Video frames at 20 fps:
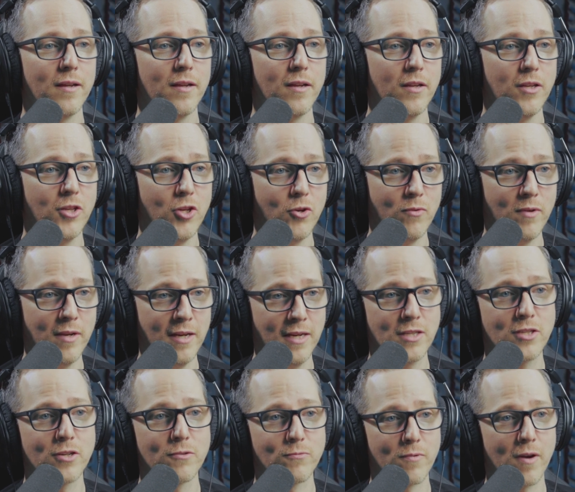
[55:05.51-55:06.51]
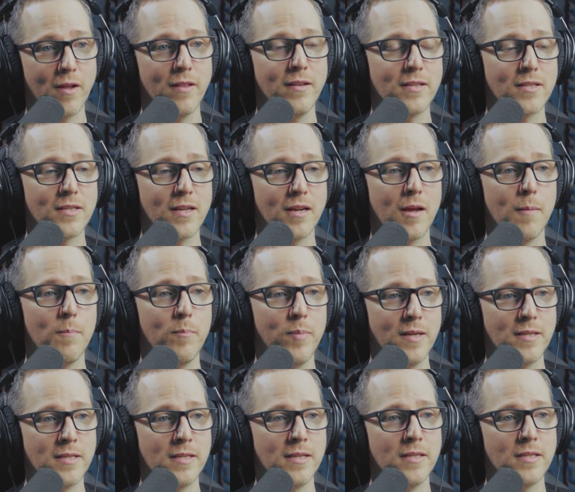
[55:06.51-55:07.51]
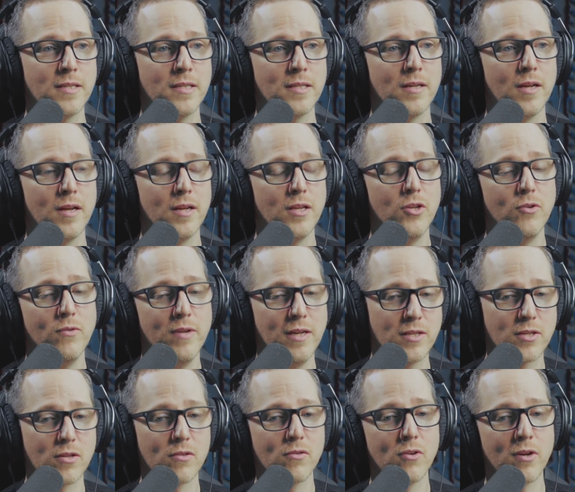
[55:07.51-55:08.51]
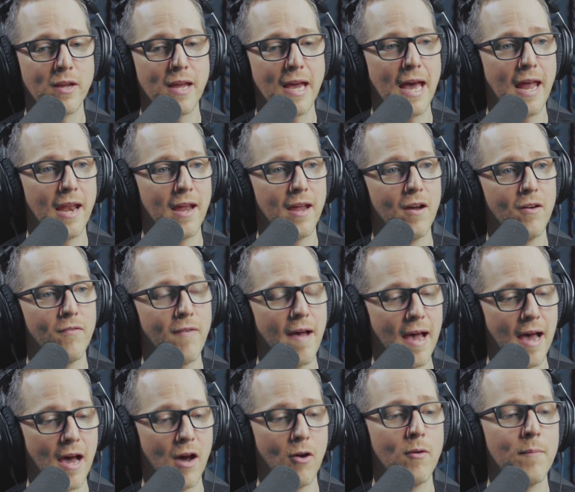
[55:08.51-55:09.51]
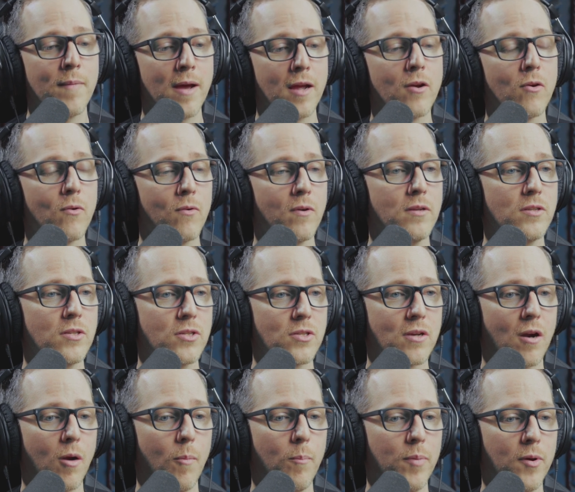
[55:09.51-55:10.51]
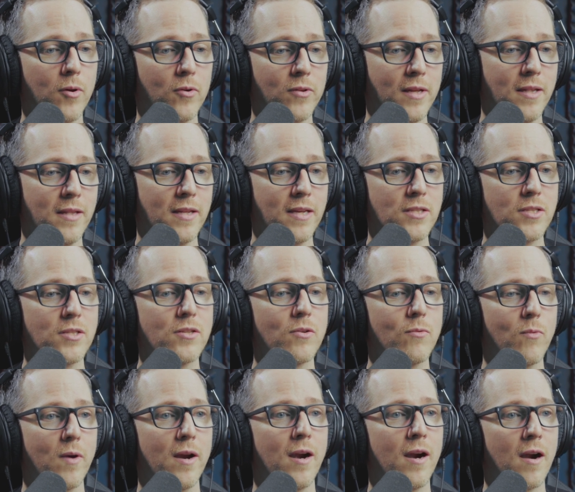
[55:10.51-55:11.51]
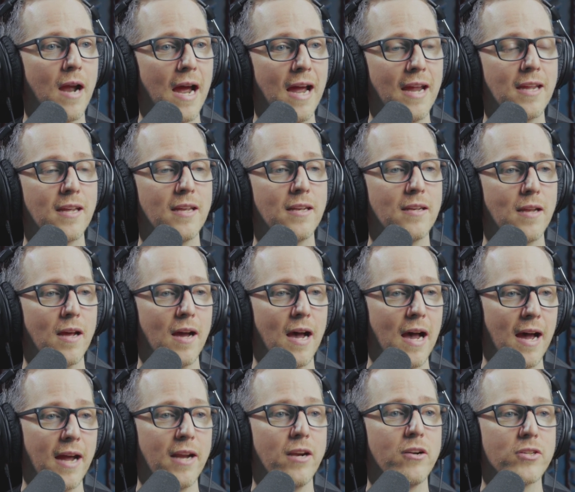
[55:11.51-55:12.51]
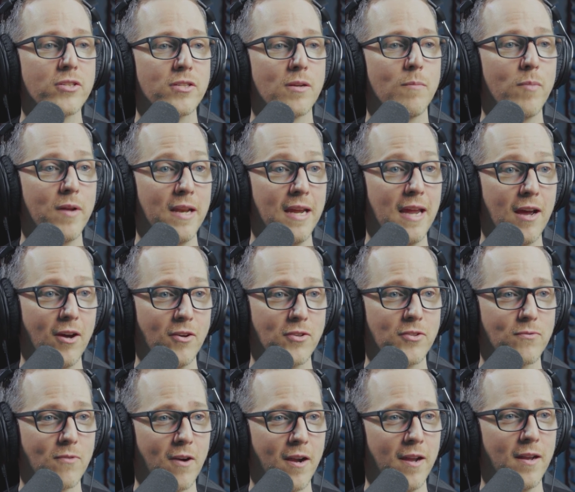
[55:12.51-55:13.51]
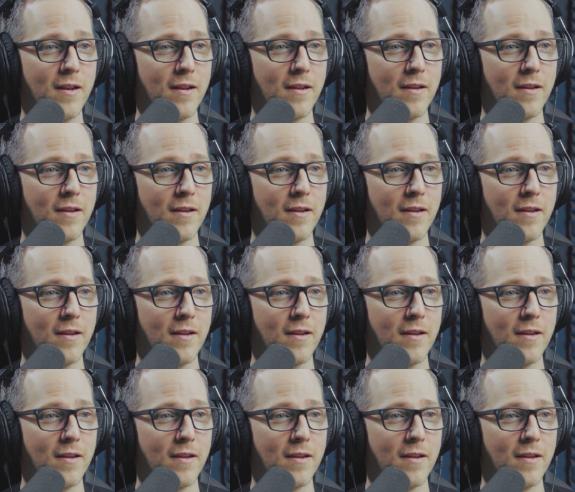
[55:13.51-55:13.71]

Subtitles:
You need to run this like a business. You need to look at it of how am I going to start building this to where I can hire somebody else, right?